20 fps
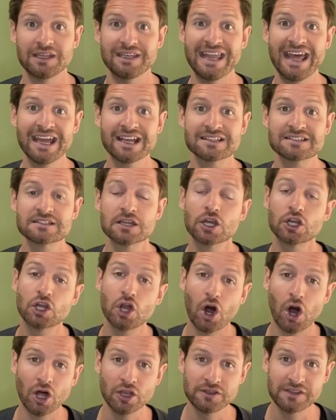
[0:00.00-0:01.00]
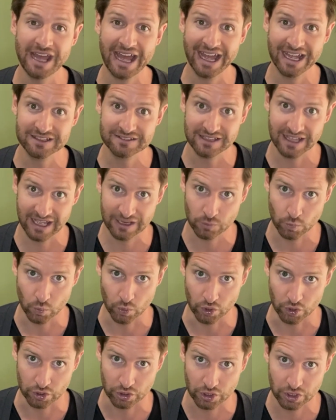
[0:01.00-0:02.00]
Next, contacts at
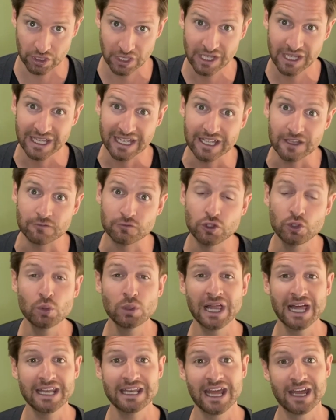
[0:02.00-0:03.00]
work. If you let